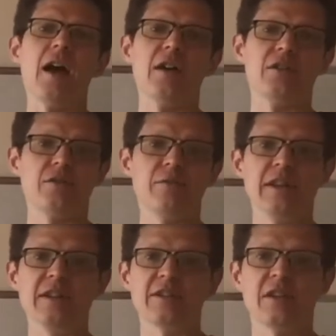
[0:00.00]
to
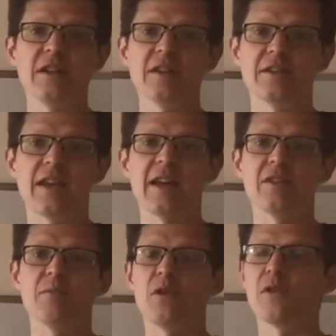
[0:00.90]
really study the
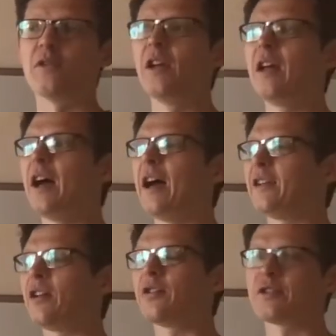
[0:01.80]
standard model
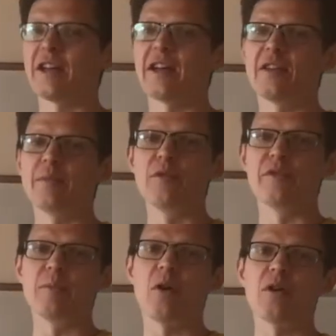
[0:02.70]
and understand the
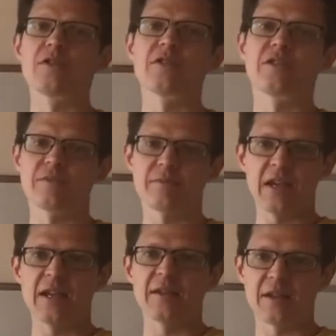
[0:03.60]
moving parts
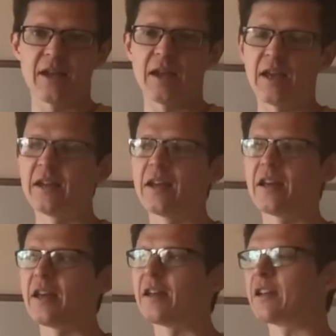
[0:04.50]
in
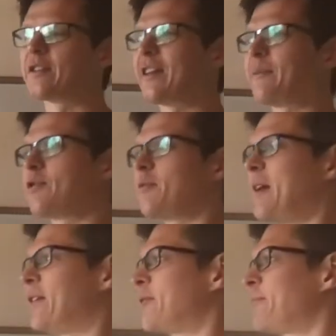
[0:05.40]
a conceptual
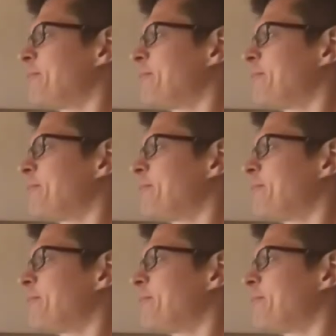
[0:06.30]
manner.